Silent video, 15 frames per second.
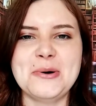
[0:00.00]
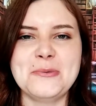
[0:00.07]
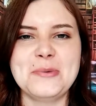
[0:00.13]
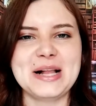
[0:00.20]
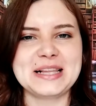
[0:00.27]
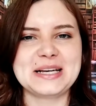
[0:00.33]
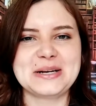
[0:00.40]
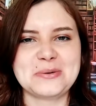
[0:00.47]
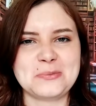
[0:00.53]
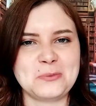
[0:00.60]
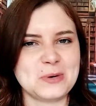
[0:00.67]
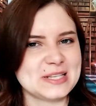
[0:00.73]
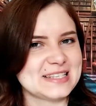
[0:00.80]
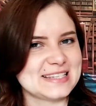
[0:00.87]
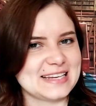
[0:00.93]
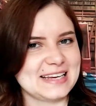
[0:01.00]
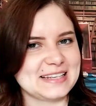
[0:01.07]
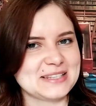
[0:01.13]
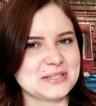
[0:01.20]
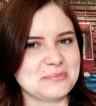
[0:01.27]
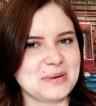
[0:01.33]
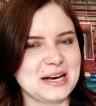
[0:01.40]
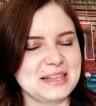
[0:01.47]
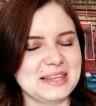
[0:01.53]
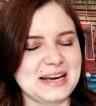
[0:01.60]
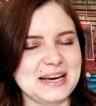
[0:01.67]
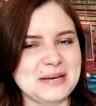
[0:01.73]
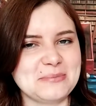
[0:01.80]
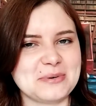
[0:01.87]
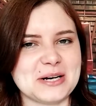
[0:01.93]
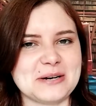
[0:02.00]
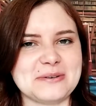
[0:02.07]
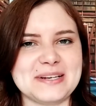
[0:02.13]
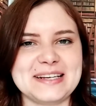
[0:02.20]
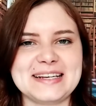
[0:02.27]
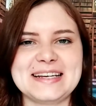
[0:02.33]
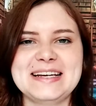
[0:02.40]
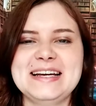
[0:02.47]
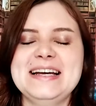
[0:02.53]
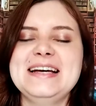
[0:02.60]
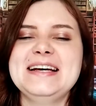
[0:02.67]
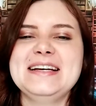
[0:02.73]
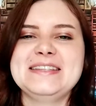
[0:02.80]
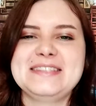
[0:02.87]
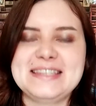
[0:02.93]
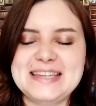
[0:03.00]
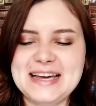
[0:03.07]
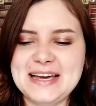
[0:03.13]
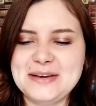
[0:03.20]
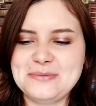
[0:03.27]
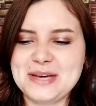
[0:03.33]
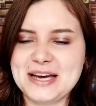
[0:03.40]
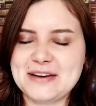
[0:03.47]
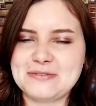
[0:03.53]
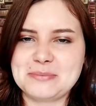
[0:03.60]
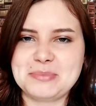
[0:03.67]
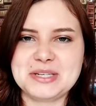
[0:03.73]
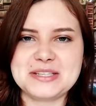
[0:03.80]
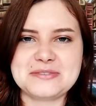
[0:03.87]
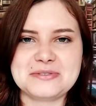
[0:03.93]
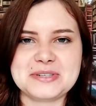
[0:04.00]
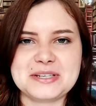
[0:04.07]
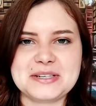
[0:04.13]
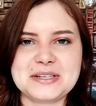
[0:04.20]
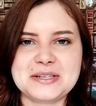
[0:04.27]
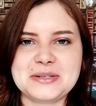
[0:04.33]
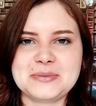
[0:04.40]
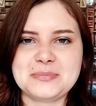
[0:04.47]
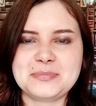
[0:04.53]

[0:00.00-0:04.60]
and welcome once again to my library. Today we have a bit of a